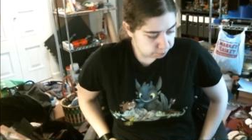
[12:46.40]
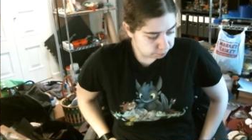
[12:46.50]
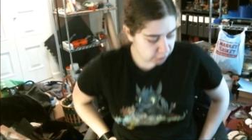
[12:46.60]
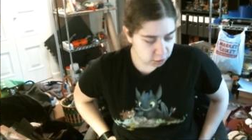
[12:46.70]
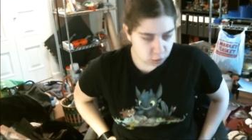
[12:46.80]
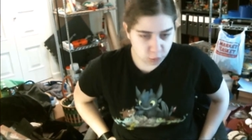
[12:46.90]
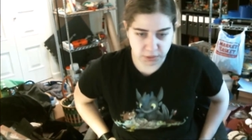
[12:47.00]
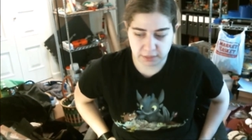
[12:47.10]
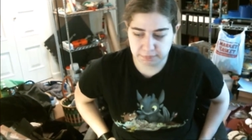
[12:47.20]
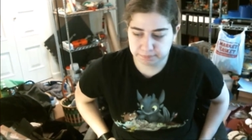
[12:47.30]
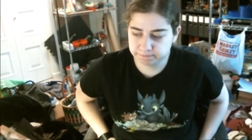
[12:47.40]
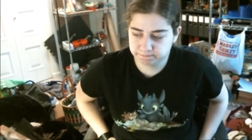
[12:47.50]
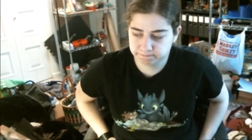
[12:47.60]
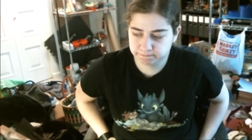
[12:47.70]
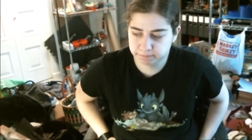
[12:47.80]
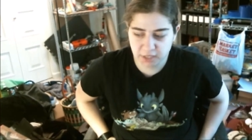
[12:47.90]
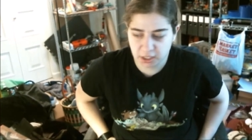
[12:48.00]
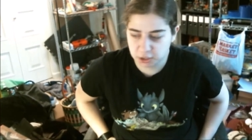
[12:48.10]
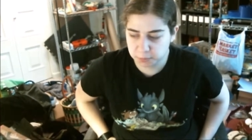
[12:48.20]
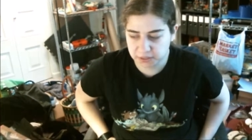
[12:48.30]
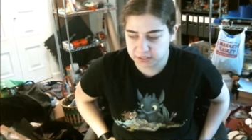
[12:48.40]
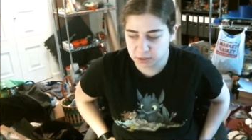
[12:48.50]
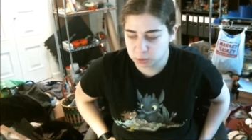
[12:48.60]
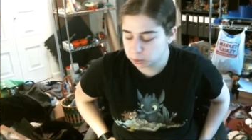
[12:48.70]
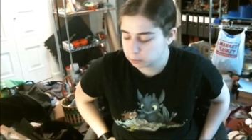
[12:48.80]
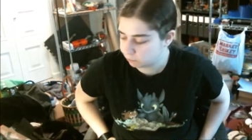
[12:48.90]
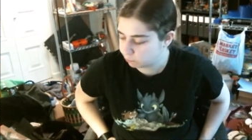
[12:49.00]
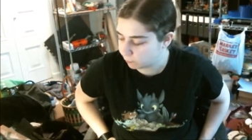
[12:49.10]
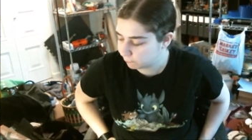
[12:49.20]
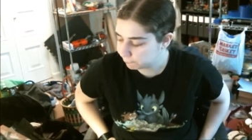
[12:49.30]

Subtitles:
Not a cupola. Not a cupola. That's not the word I'm looking for.